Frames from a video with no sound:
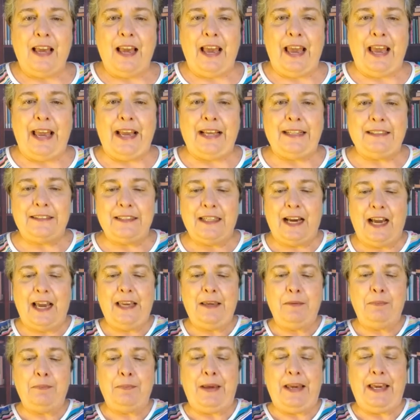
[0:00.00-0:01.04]
and
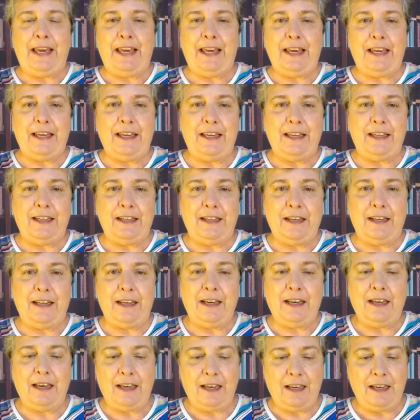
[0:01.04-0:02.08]
type in
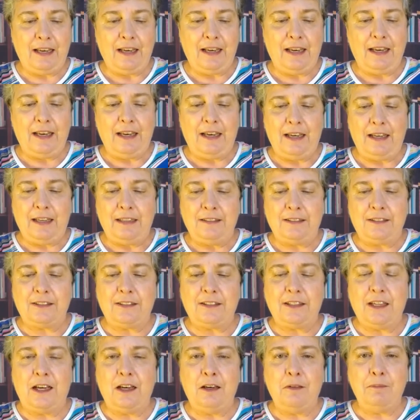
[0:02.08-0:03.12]

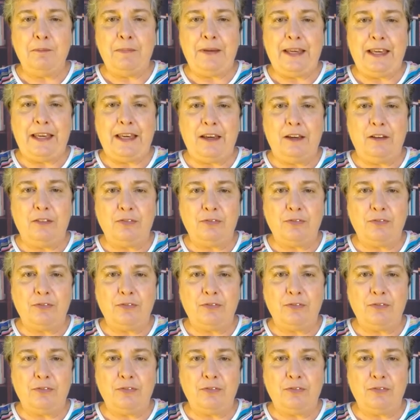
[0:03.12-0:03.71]
SUMIF